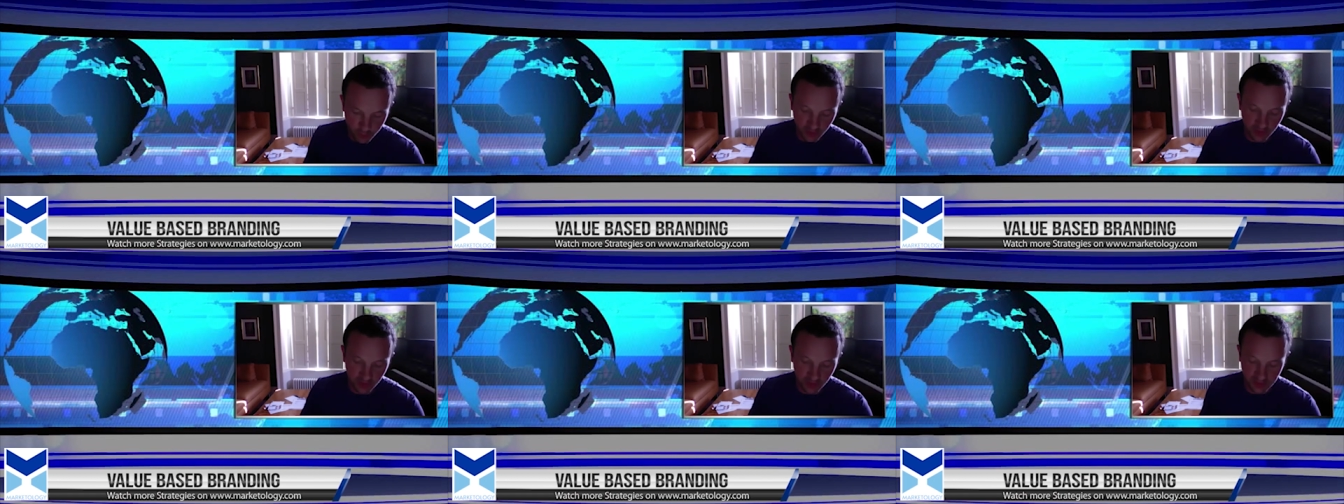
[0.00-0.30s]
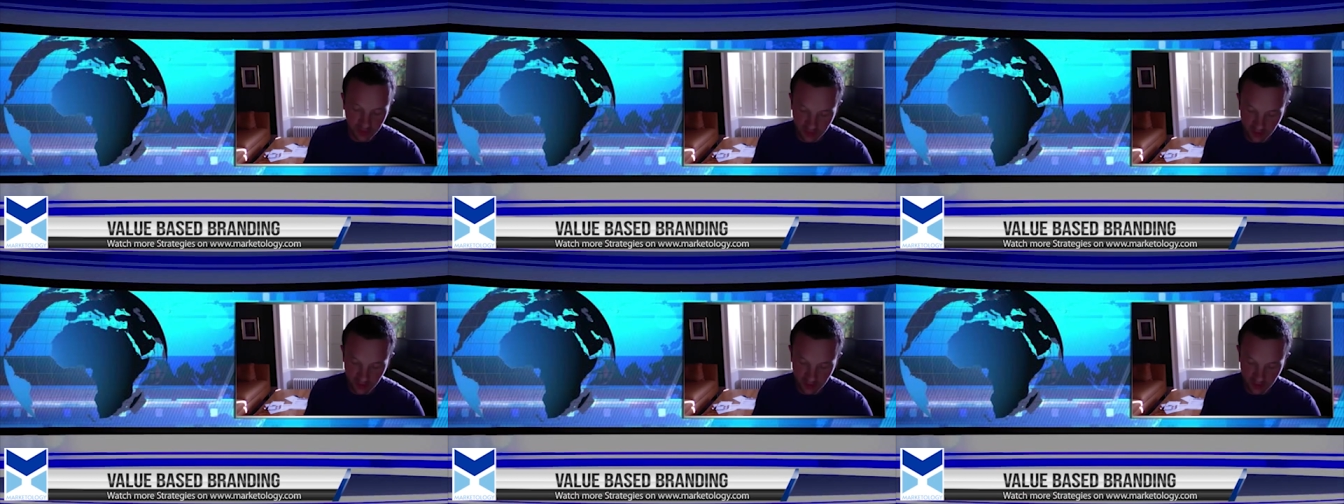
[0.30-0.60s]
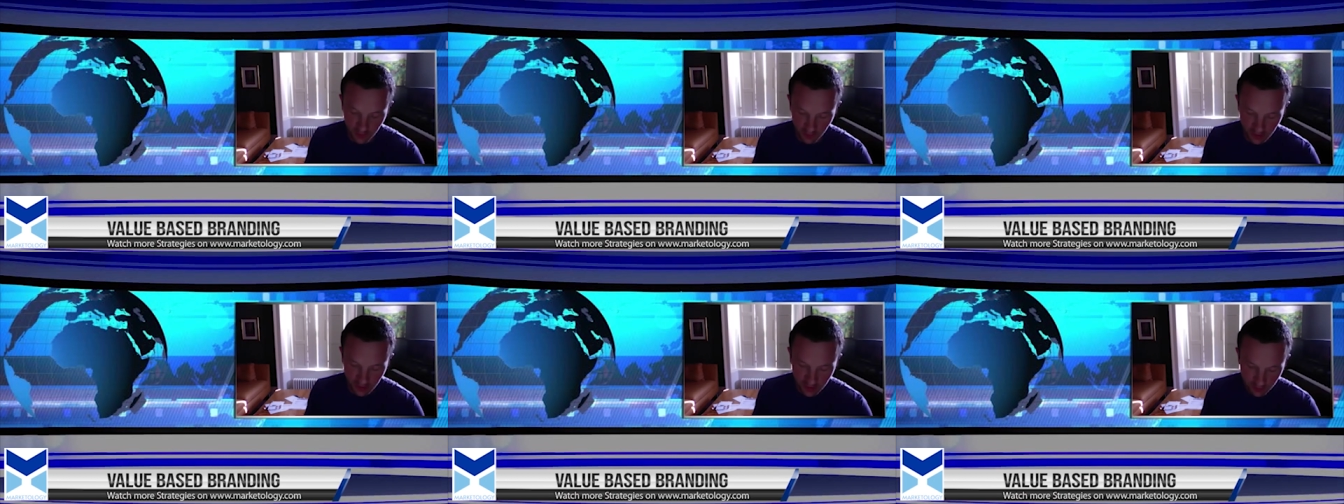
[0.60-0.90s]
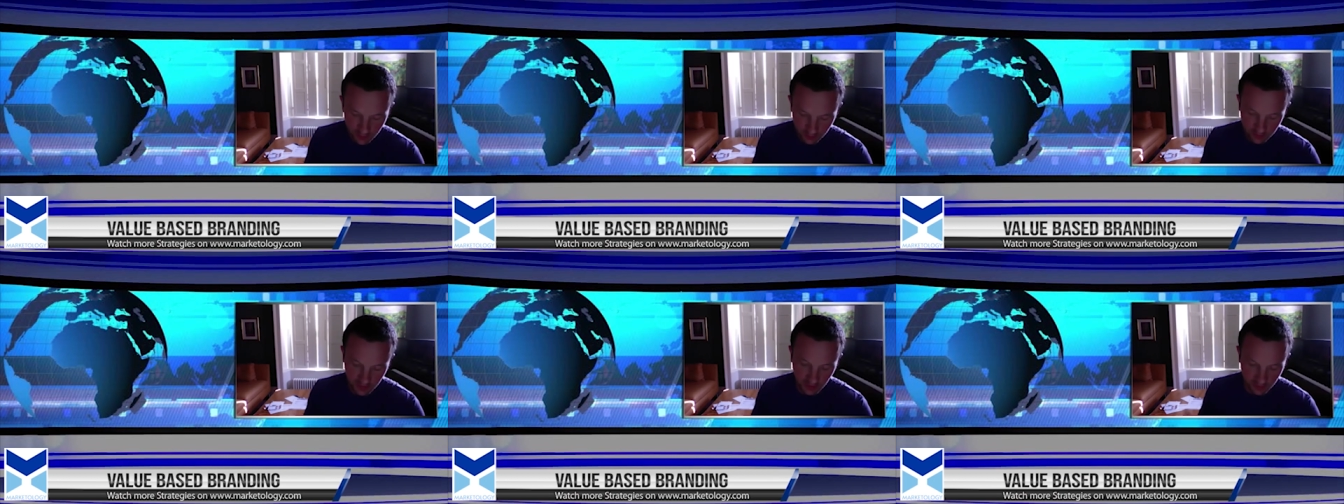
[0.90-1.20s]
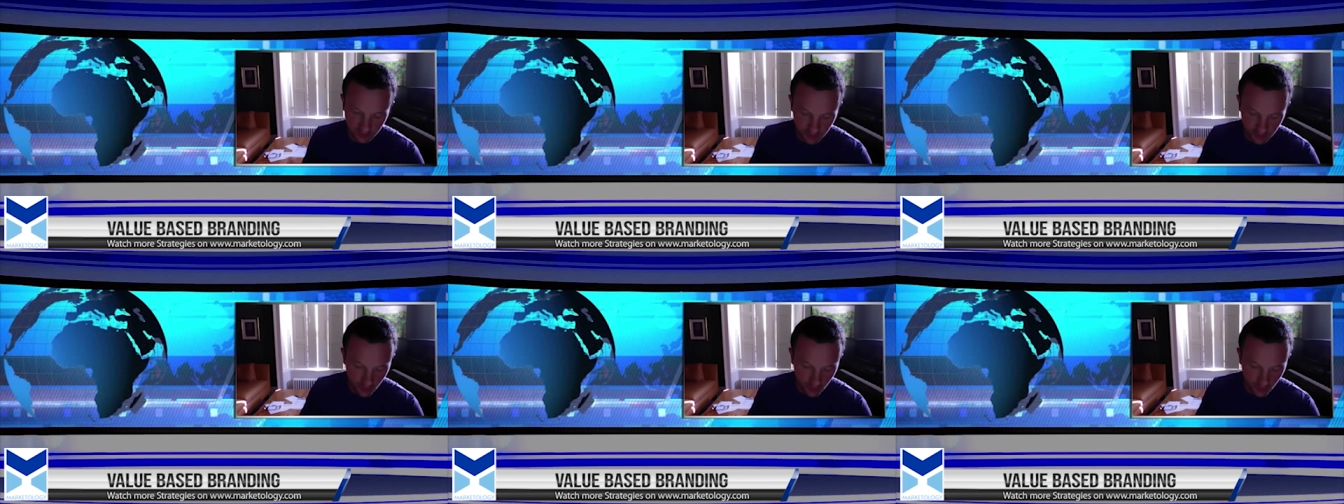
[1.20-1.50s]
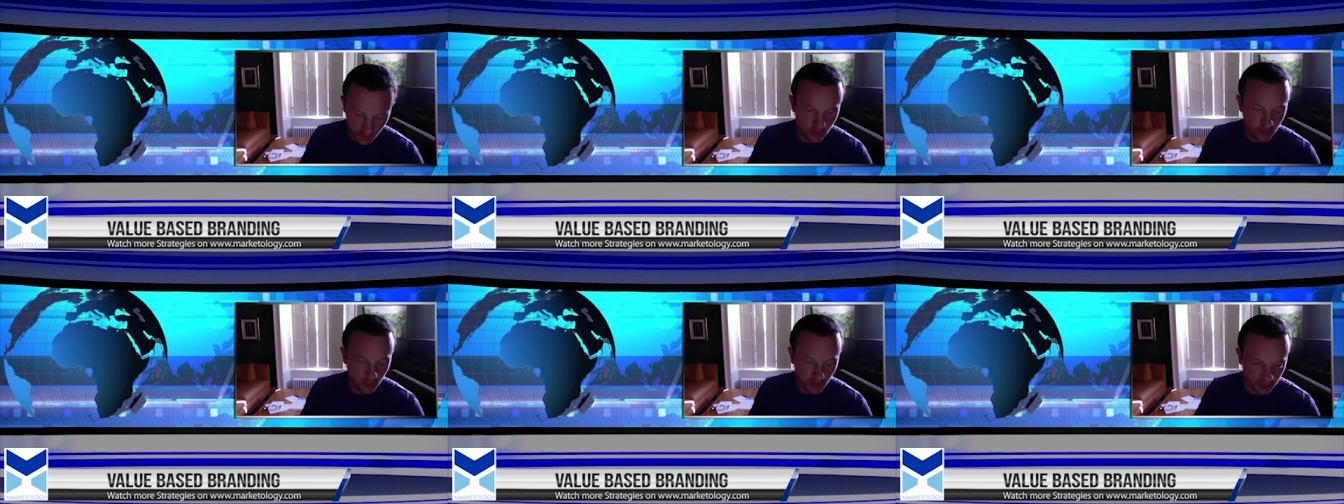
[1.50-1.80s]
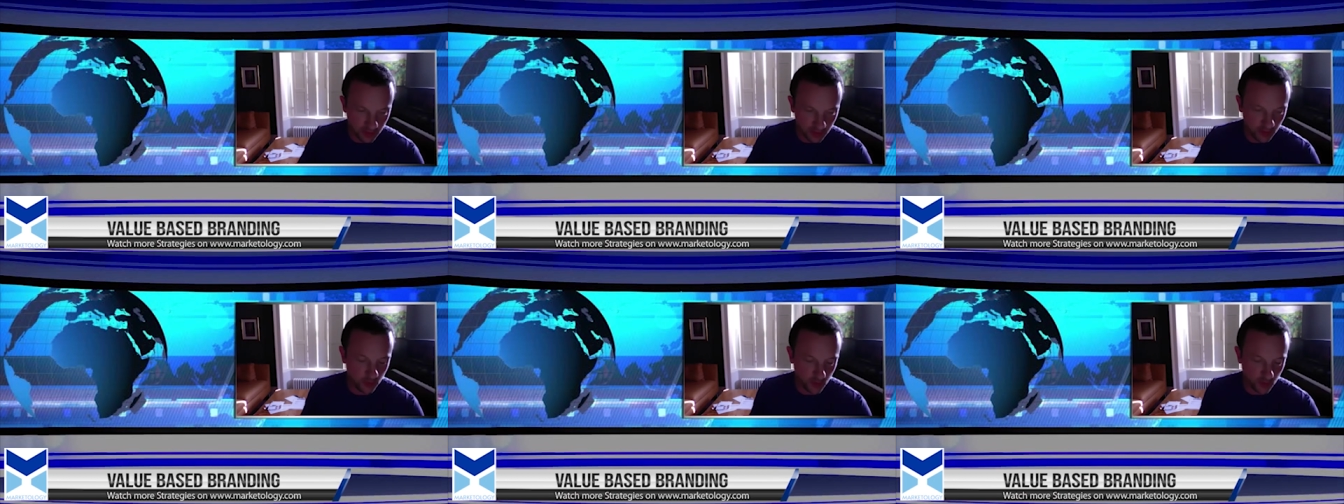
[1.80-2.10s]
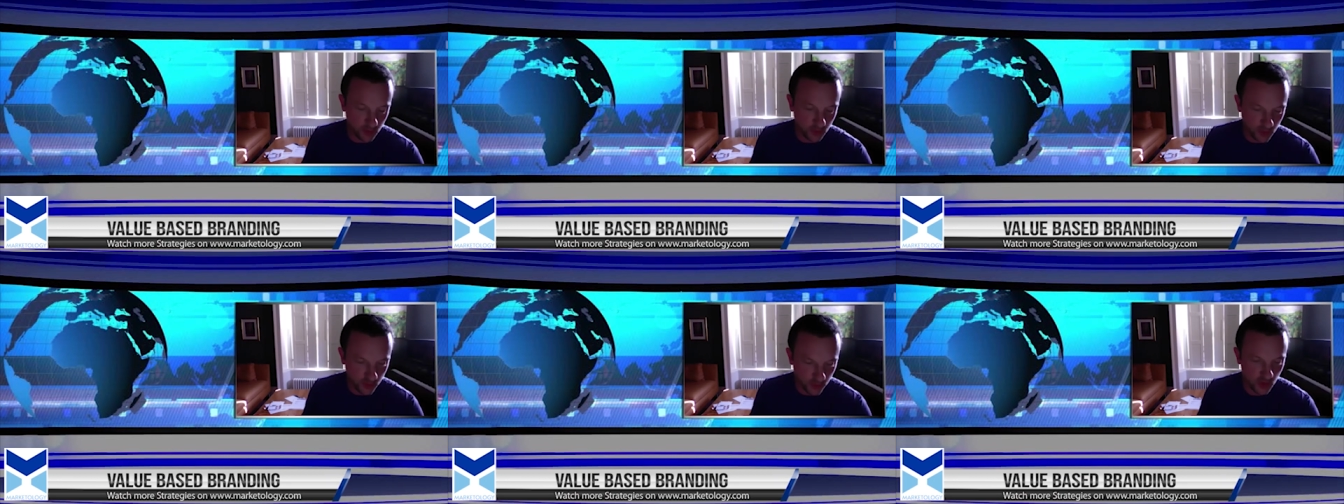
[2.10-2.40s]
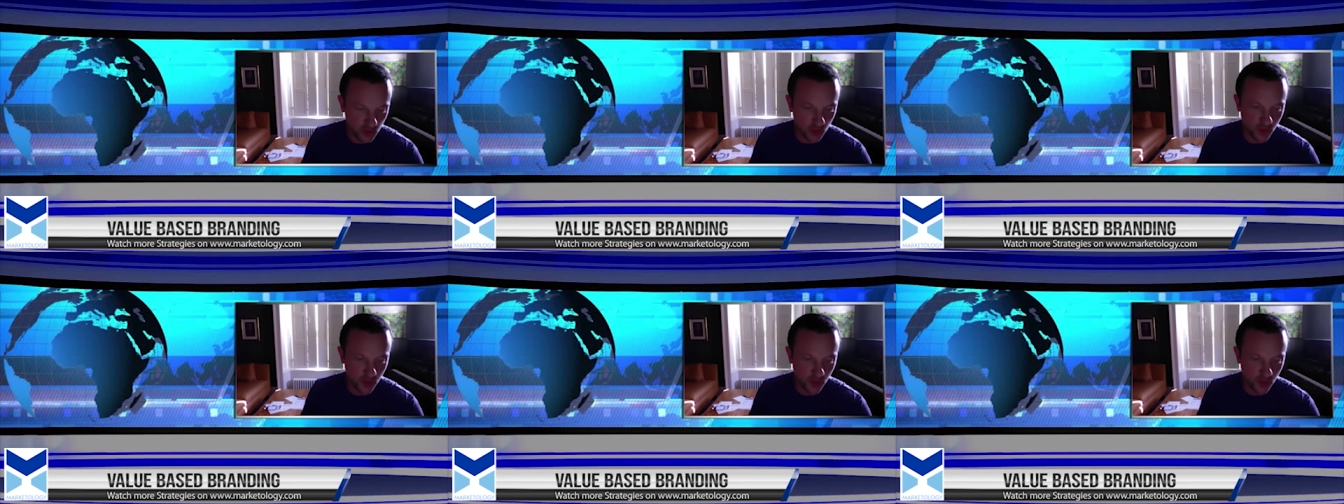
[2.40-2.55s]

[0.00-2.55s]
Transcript: that community that know you, like you, and trust you.